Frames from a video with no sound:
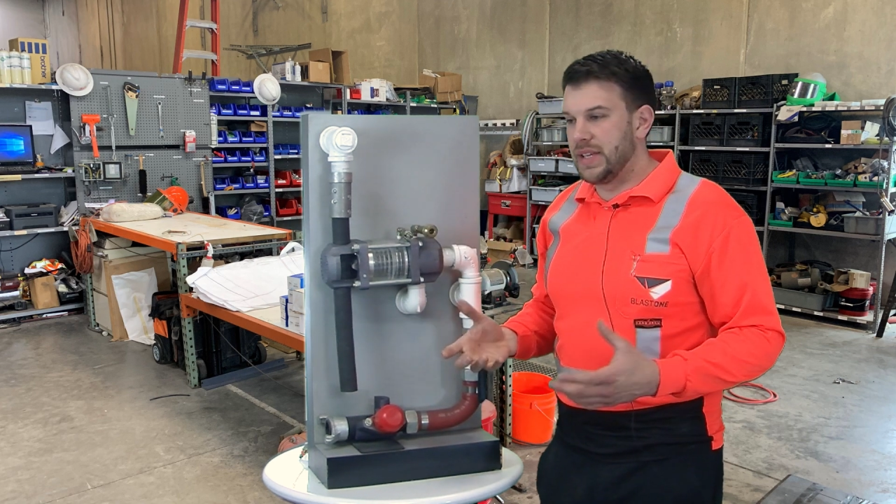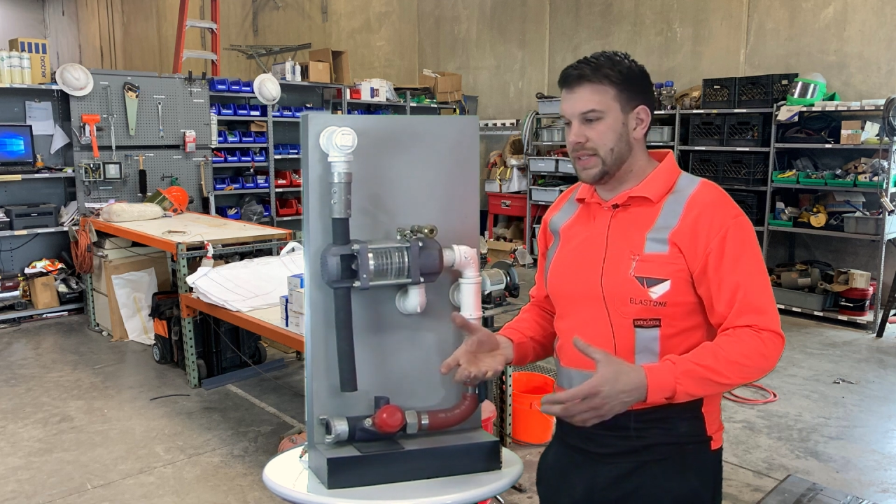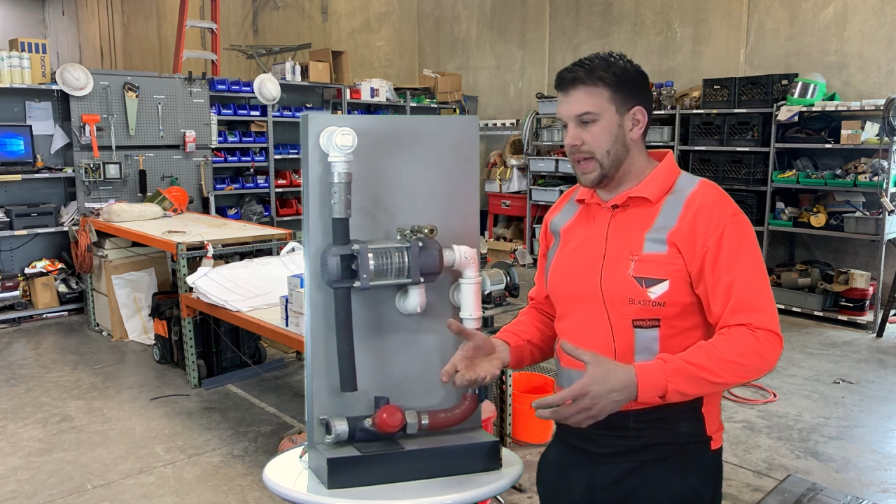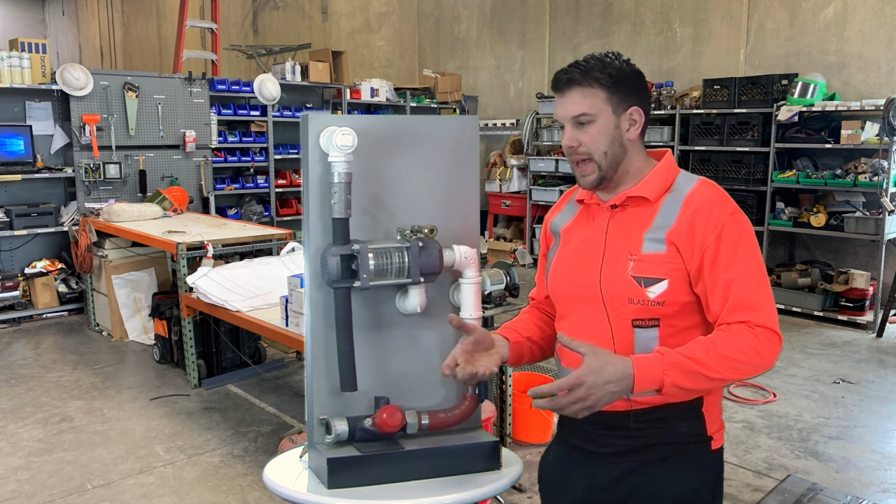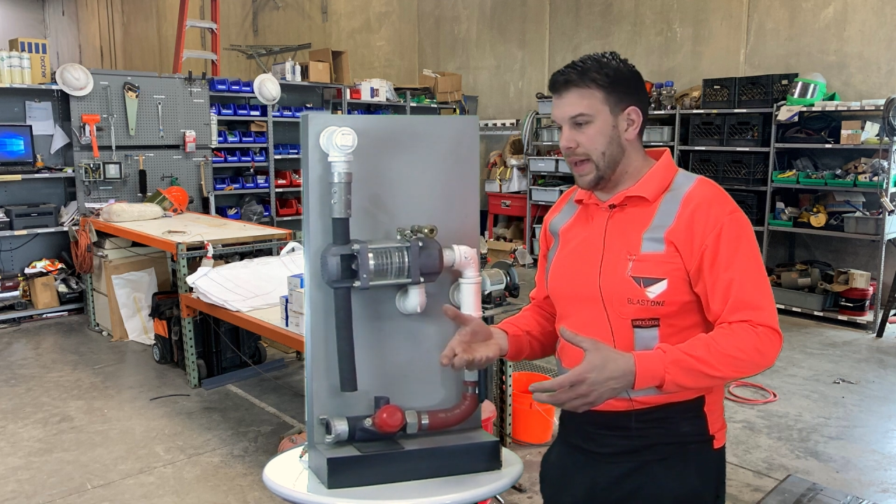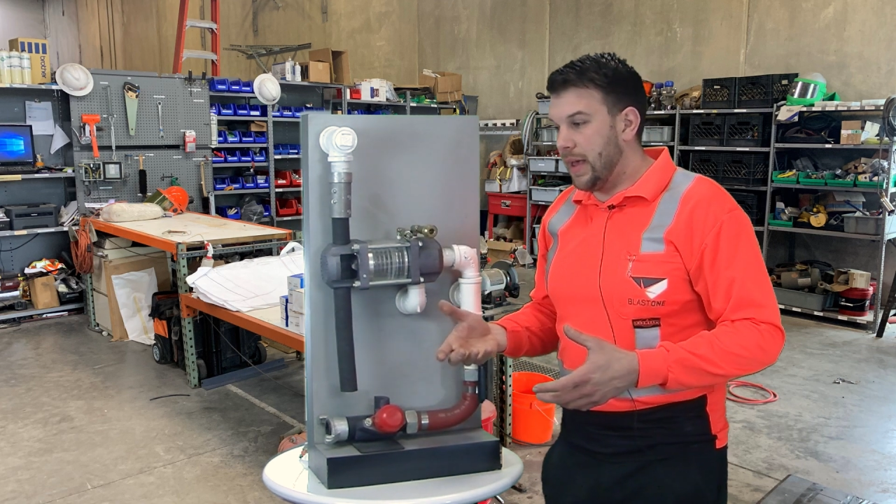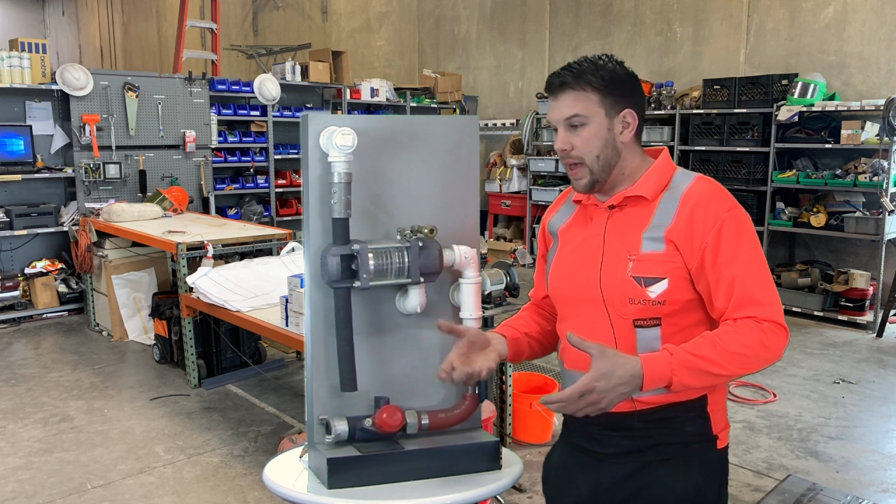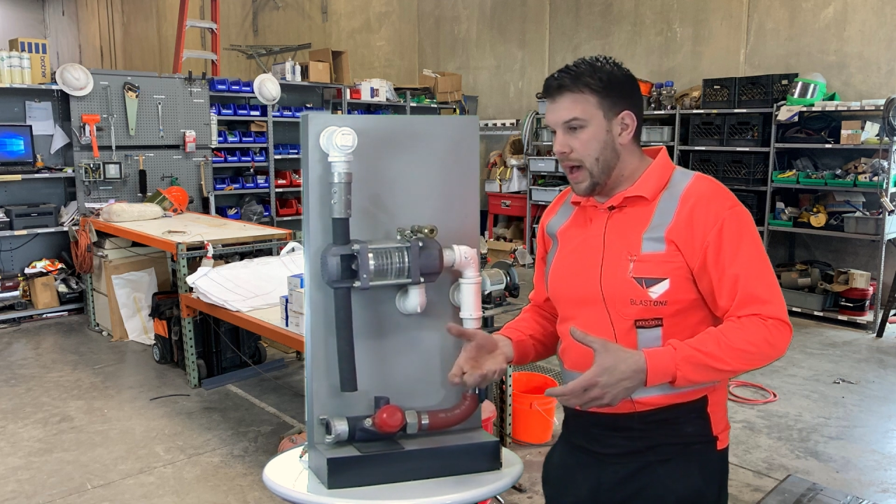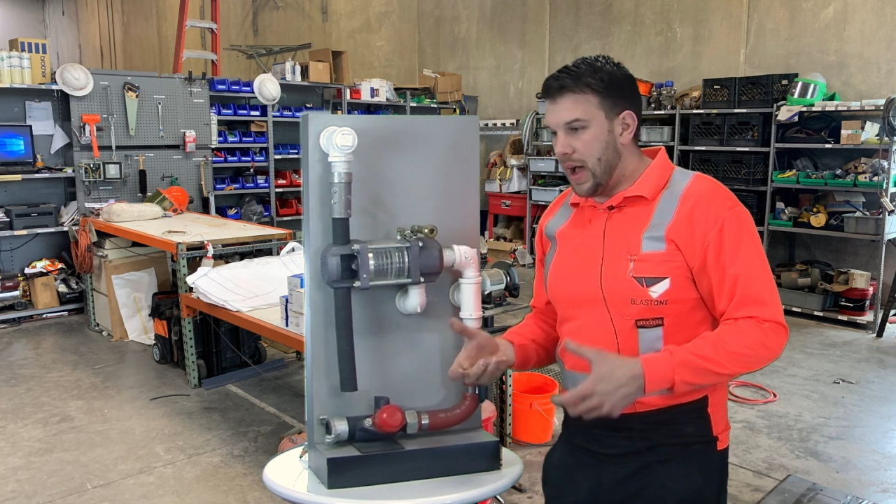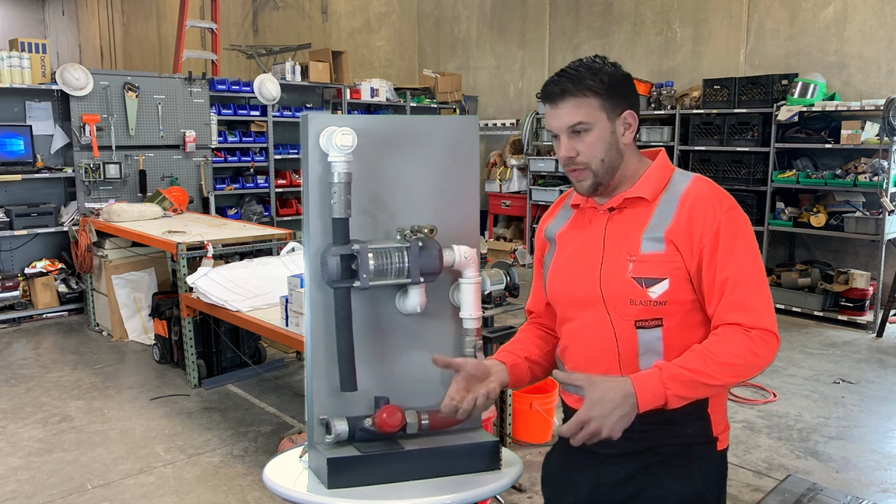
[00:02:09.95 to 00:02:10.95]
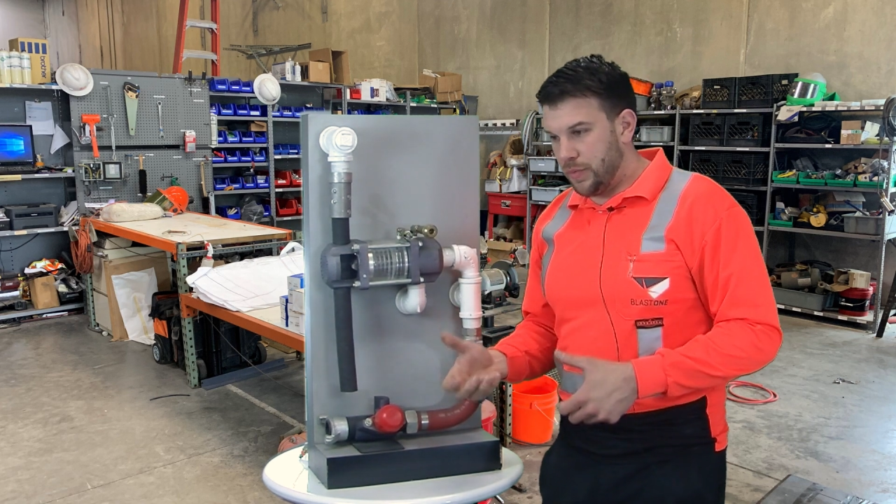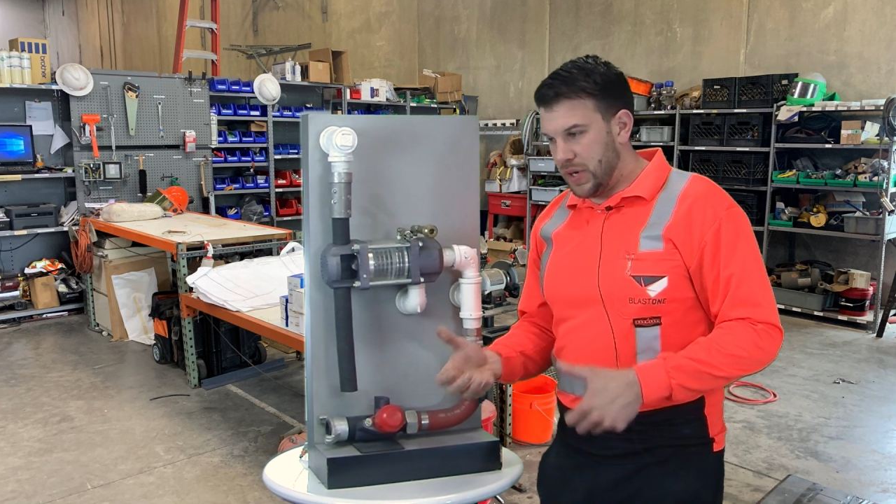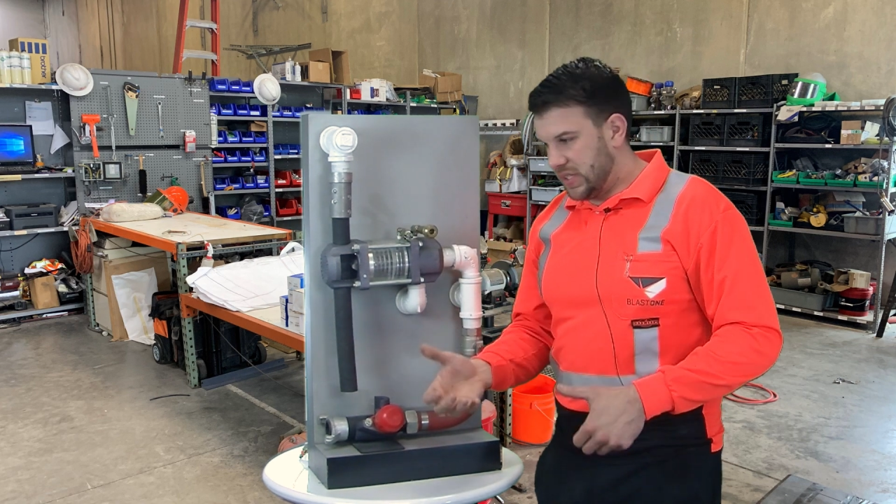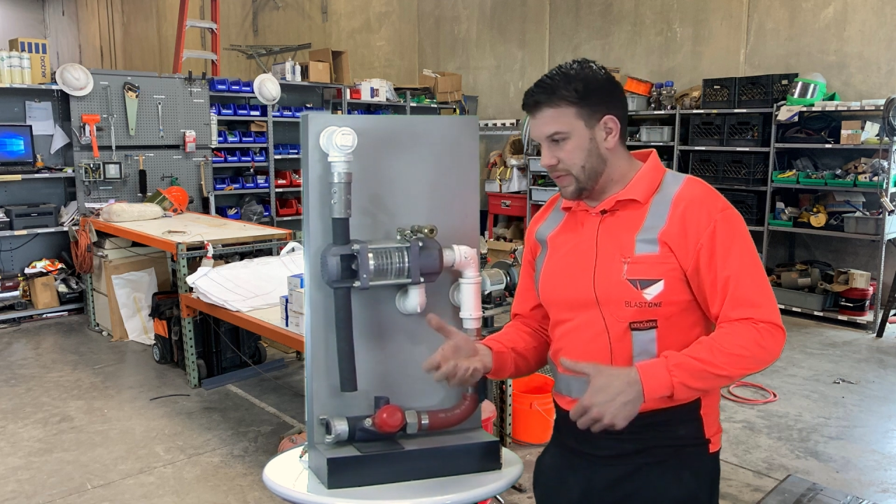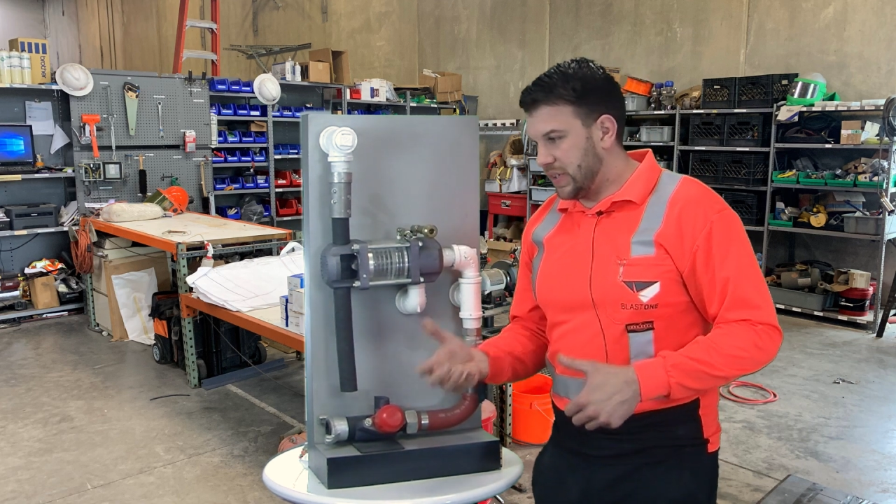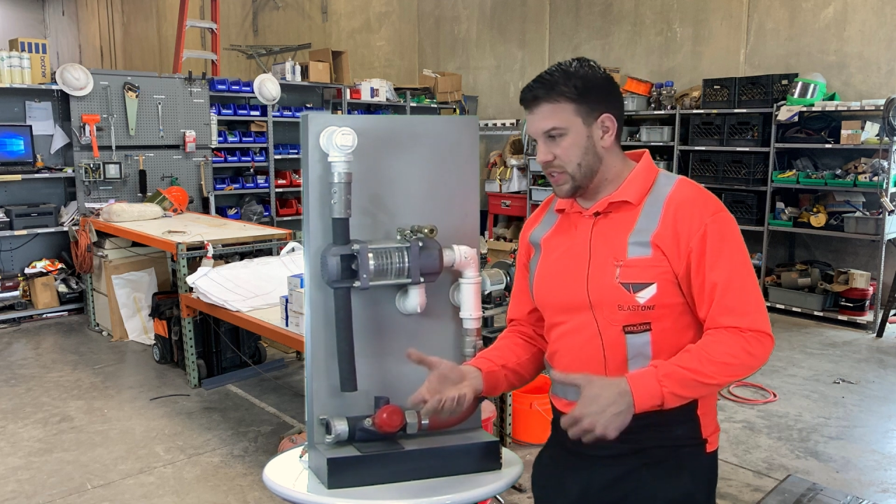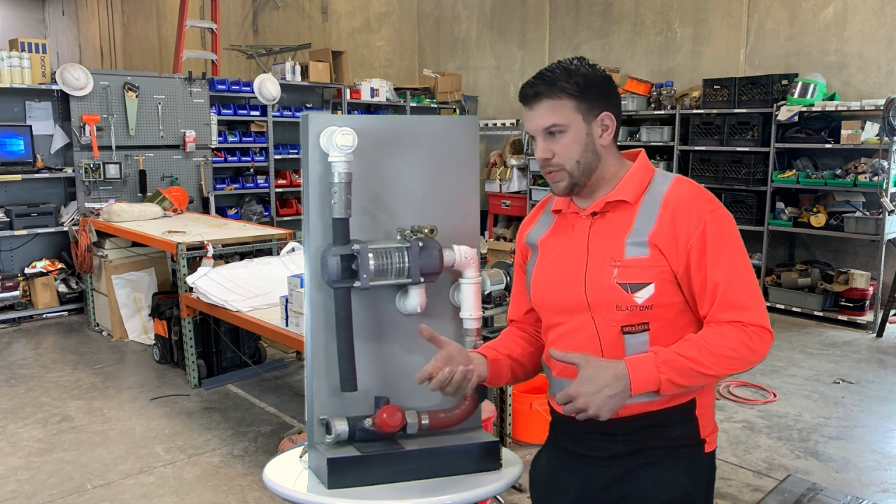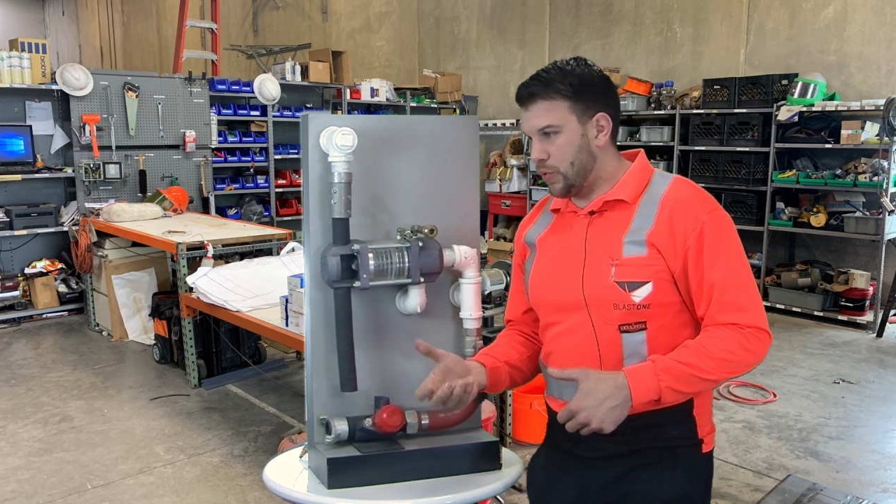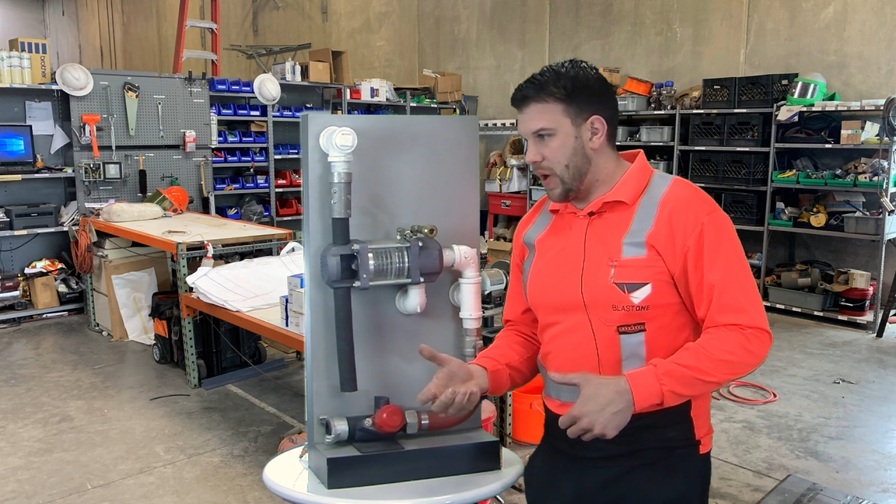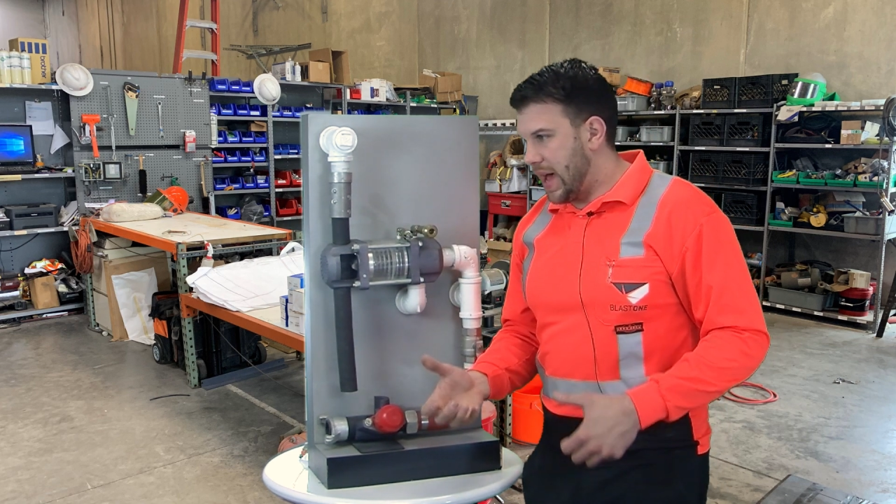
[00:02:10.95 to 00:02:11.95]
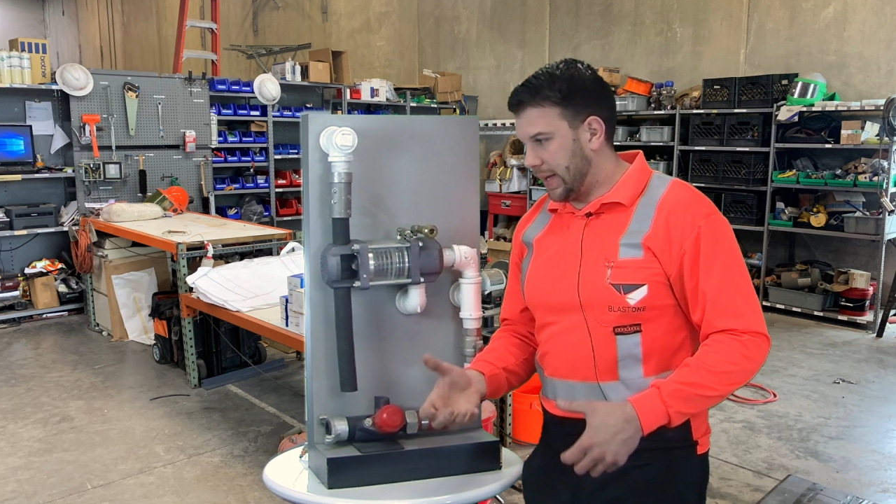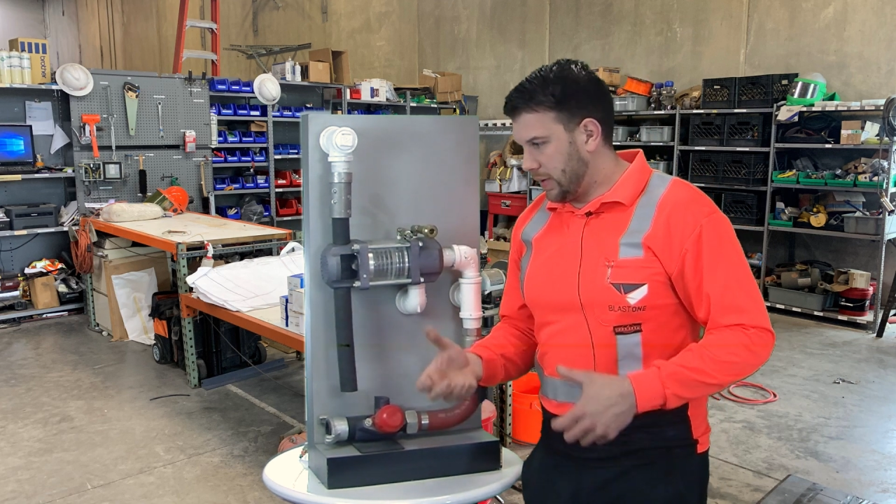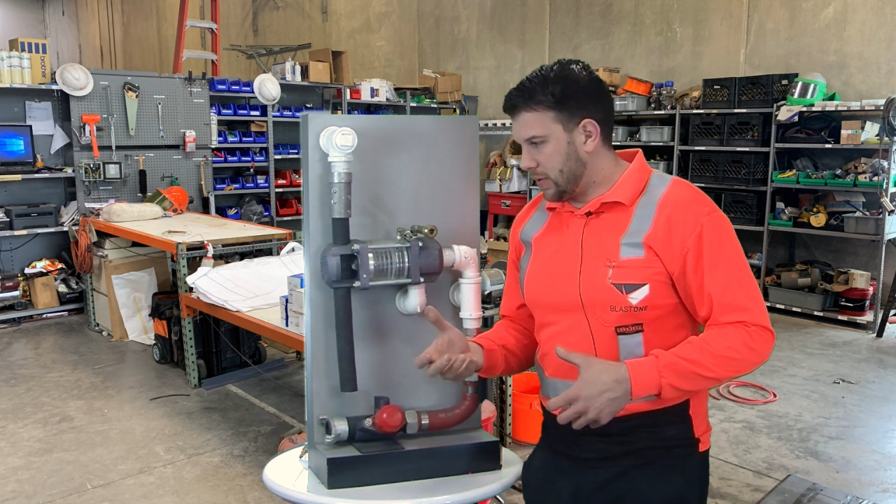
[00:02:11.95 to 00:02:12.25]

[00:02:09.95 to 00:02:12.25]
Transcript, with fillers: They say, hey, I have abrasive and it's sporadic.